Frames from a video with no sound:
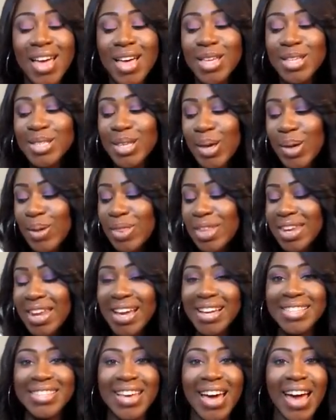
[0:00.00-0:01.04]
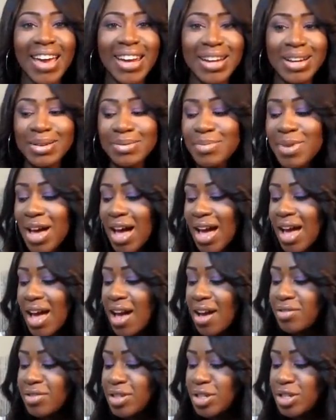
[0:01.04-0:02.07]
So the next item I
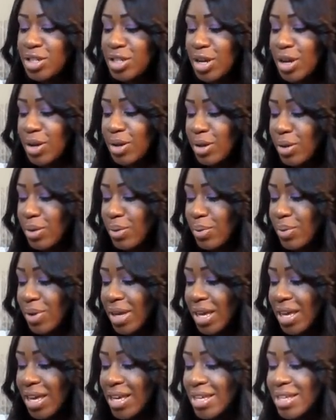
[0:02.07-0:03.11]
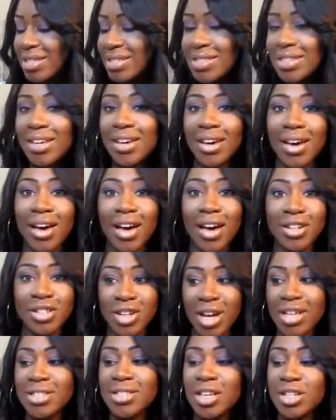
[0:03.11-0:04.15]
have to show you is a
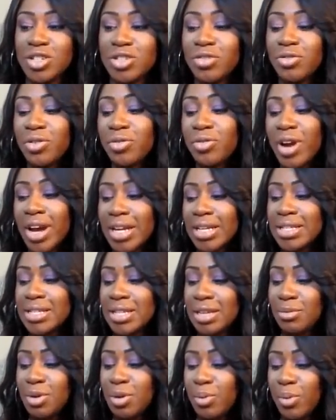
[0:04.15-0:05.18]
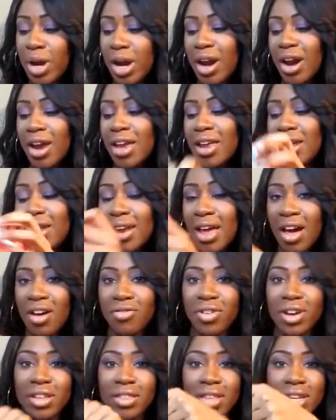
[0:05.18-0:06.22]
dress that you've already seen me wear in an
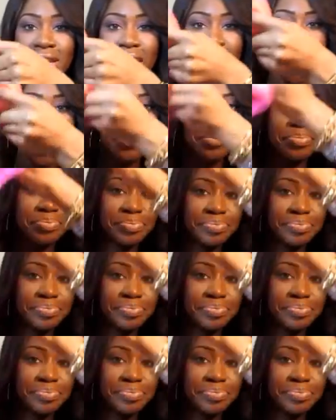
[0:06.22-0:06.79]
outfit of the day.